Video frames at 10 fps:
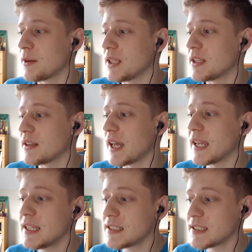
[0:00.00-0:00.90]
I mean that
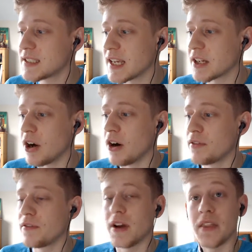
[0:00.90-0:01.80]
they're easy to tick
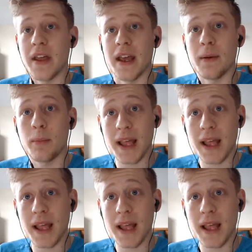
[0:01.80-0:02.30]
off and they're